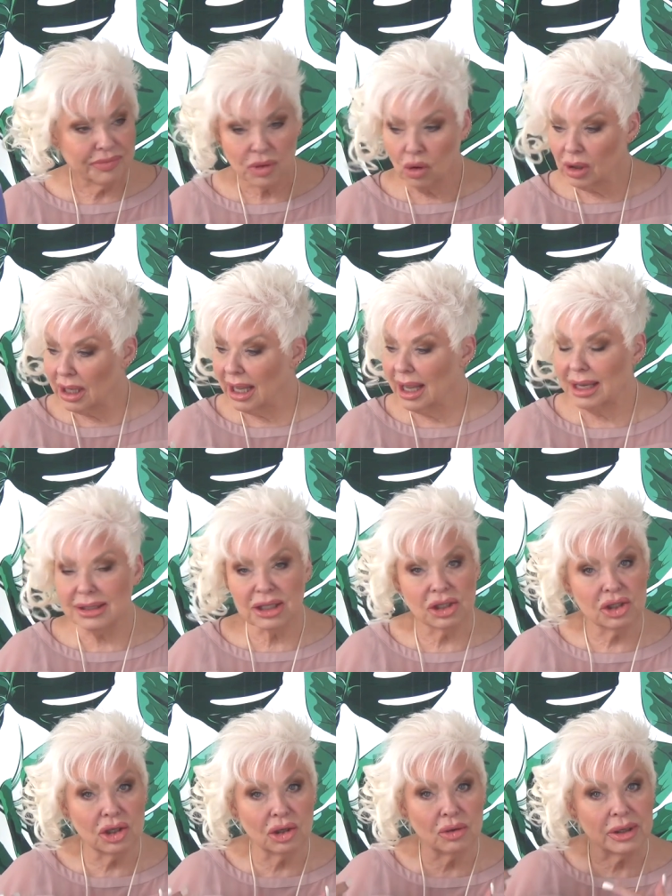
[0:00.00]
Well, I had
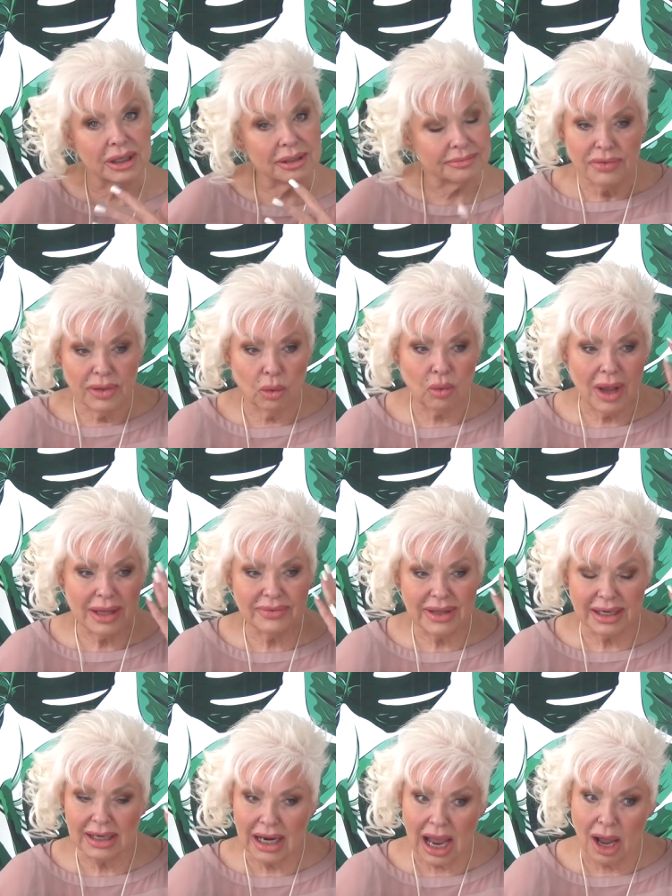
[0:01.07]
to do it the way that